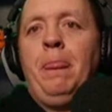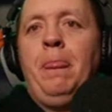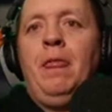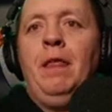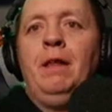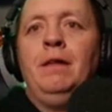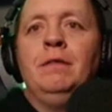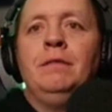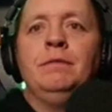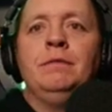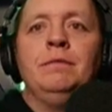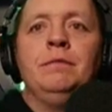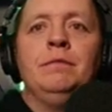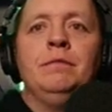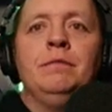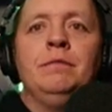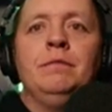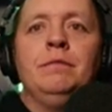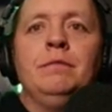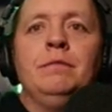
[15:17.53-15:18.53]

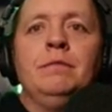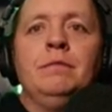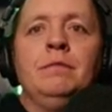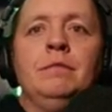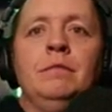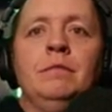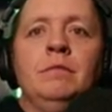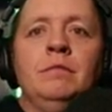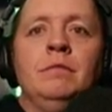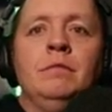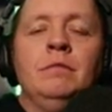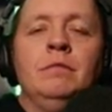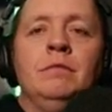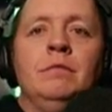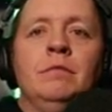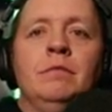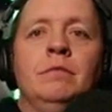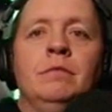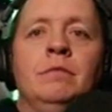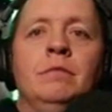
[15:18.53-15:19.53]

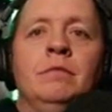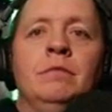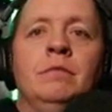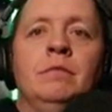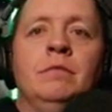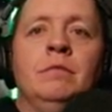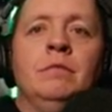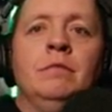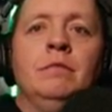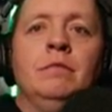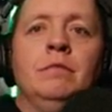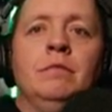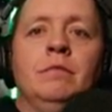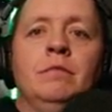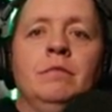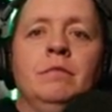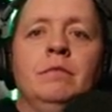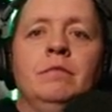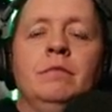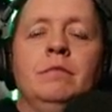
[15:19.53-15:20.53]

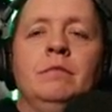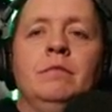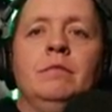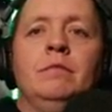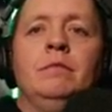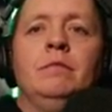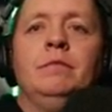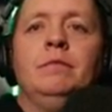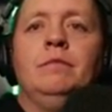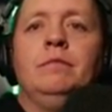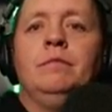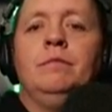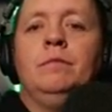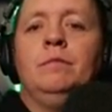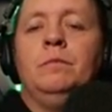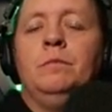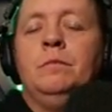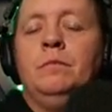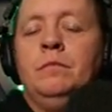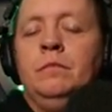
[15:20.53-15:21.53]

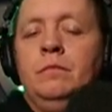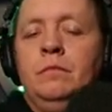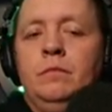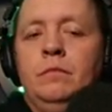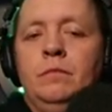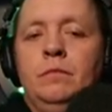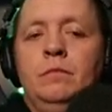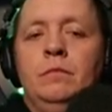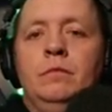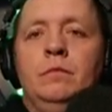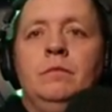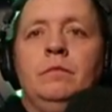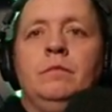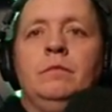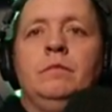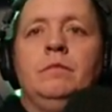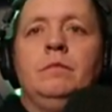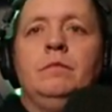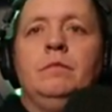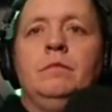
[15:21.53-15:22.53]

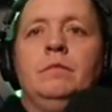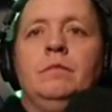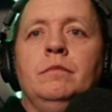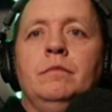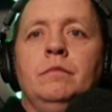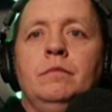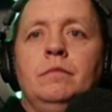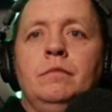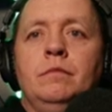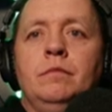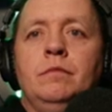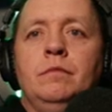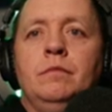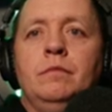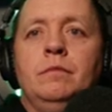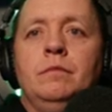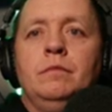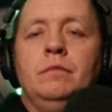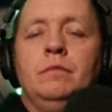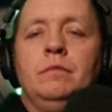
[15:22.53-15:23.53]

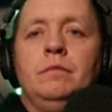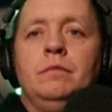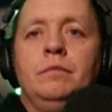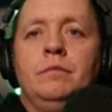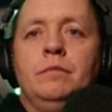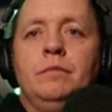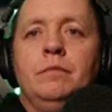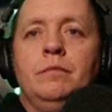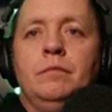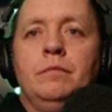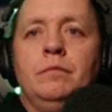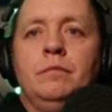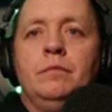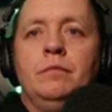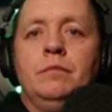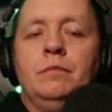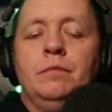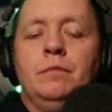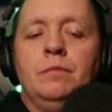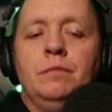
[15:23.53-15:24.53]

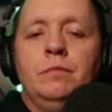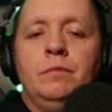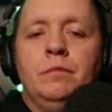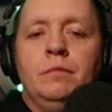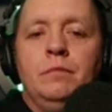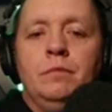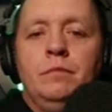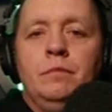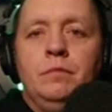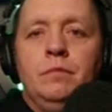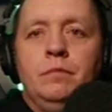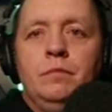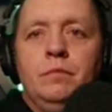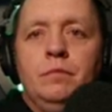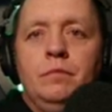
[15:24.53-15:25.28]
(not speaking)